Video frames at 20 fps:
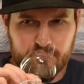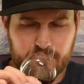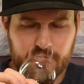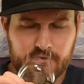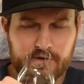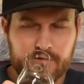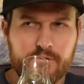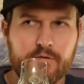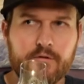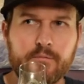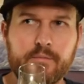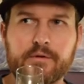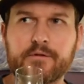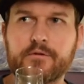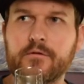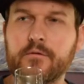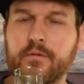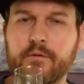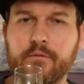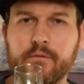super,
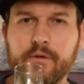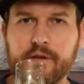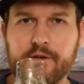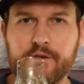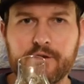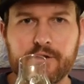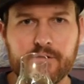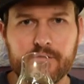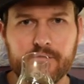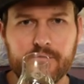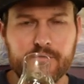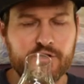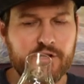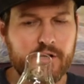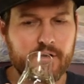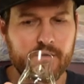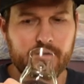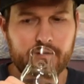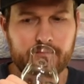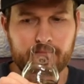super rich
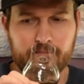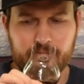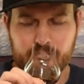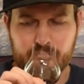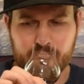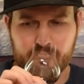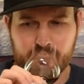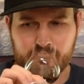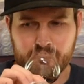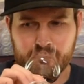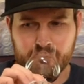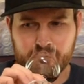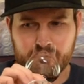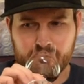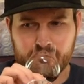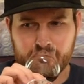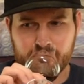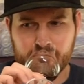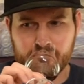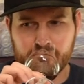sherry.
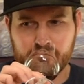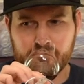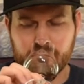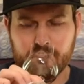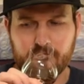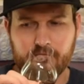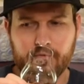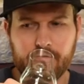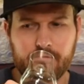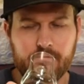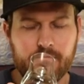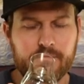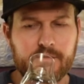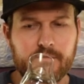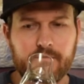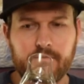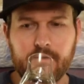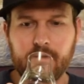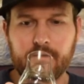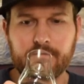Prunes
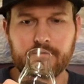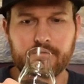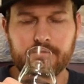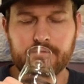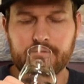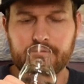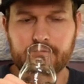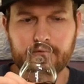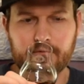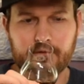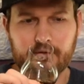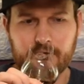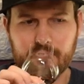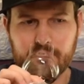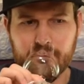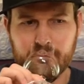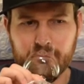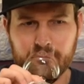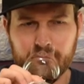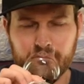figs are so good in
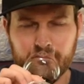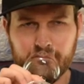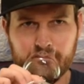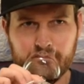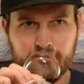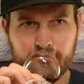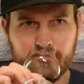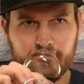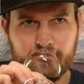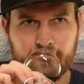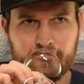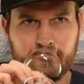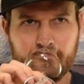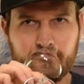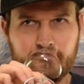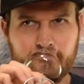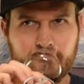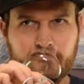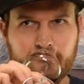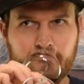it
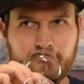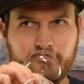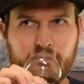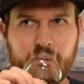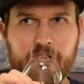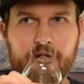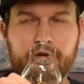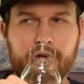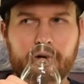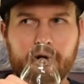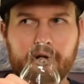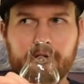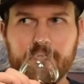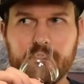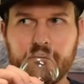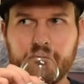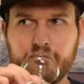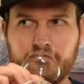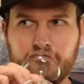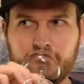
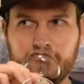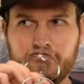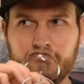chocolate.